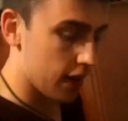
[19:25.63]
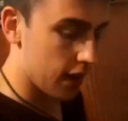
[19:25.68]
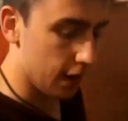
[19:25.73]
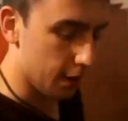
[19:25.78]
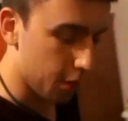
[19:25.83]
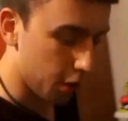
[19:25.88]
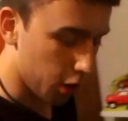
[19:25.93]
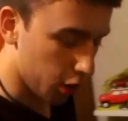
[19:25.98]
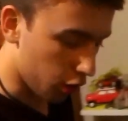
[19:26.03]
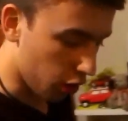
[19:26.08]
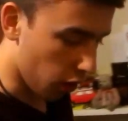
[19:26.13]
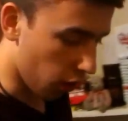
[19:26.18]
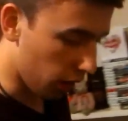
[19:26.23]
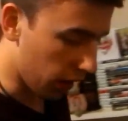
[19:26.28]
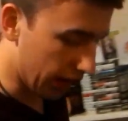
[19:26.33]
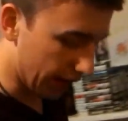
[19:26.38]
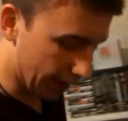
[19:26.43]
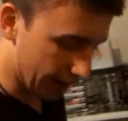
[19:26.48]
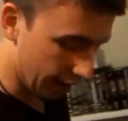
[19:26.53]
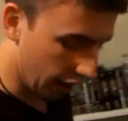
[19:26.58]
And I'm going to
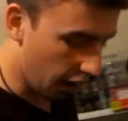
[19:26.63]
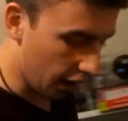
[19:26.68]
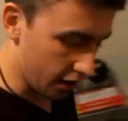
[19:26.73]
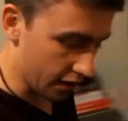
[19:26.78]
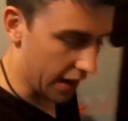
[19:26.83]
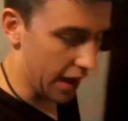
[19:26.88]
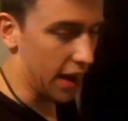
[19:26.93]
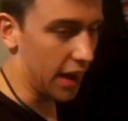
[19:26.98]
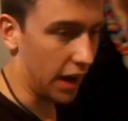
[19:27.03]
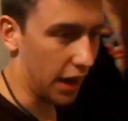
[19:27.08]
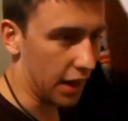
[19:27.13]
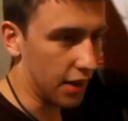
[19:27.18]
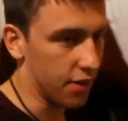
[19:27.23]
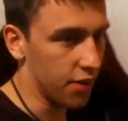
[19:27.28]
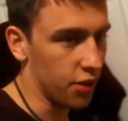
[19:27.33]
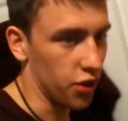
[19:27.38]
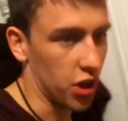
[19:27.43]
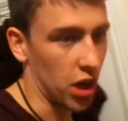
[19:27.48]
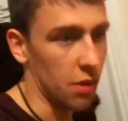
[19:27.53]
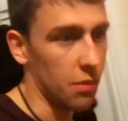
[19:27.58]
call it a night there, ladies
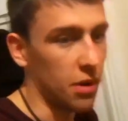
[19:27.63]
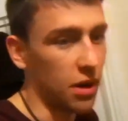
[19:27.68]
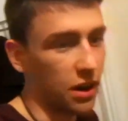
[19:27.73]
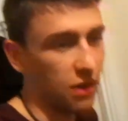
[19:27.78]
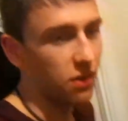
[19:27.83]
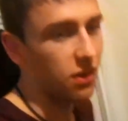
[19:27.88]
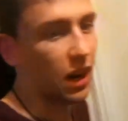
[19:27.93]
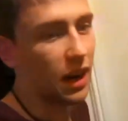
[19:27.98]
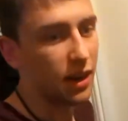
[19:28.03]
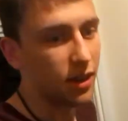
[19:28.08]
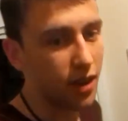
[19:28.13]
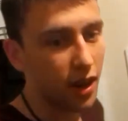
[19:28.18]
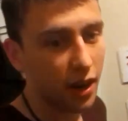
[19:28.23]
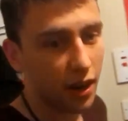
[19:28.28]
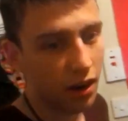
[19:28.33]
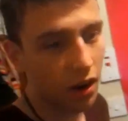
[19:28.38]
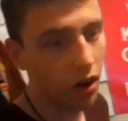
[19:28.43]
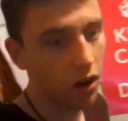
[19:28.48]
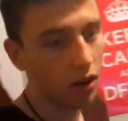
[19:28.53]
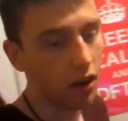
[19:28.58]
and gentlemen. It's nearly 10
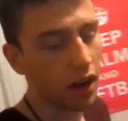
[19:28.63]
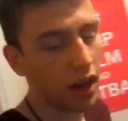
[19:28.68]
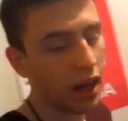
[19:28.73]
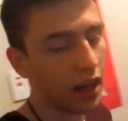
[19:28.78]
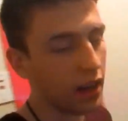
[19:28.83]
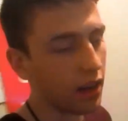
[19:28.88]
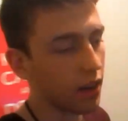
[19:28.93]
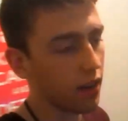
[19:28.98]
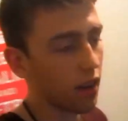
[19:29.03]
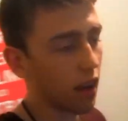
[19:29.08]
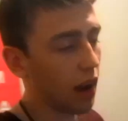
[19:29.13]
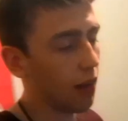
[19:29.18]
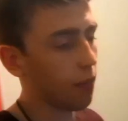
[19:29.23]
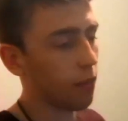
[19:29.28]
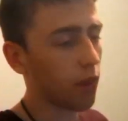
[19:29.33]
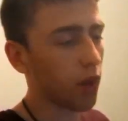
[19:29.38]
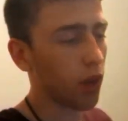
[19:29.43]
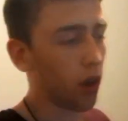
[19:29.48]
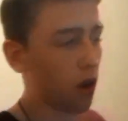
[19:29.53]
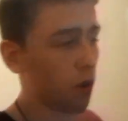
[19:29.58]
o'clock and I'm
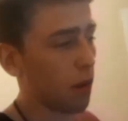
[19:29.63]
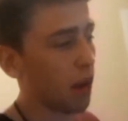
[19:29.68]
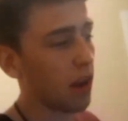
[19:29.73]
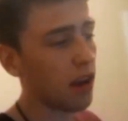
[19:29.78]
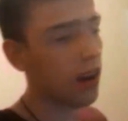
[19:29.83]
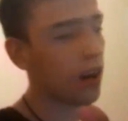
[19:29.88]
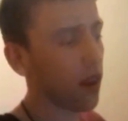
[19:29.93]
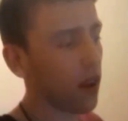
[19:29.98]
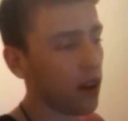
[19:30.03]
going to go to bed.